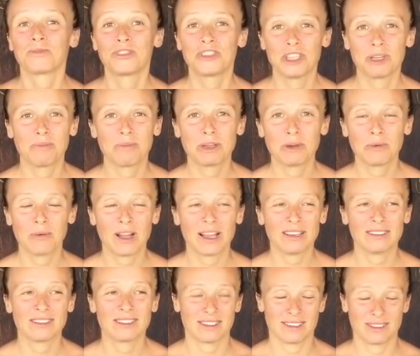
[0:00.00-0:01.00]
Chippy
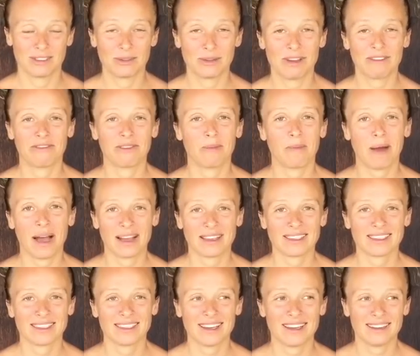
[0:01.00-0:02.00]
went to a
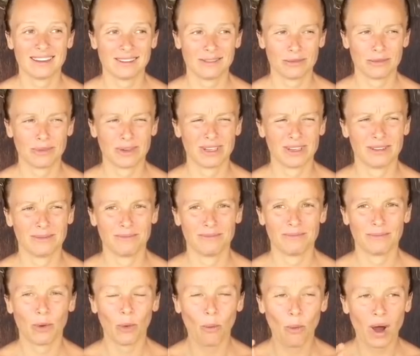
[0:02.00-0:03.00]
Vipassana, um,
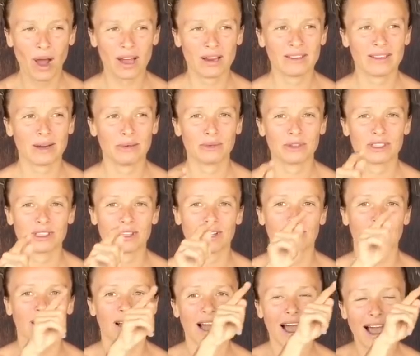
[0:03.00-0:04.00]
one that was
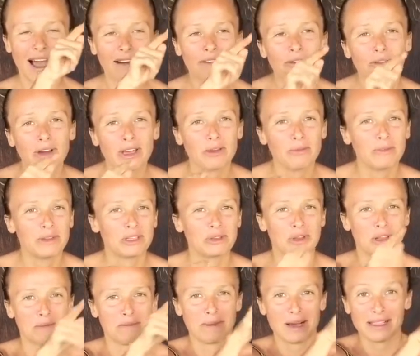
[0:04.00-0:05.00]
halfway
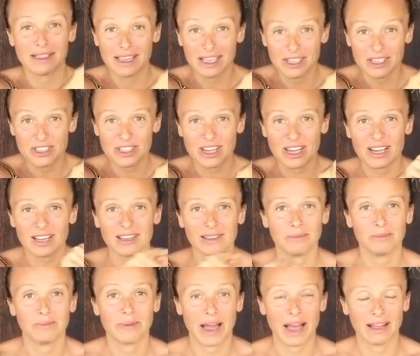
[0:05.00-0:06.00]
between Malaysia
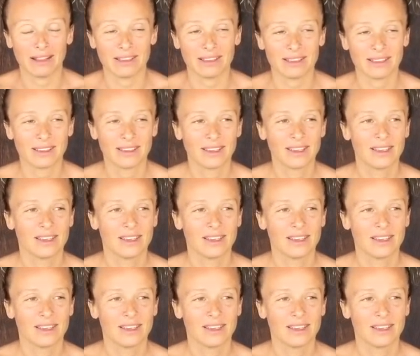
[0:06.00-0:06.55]
and Bali.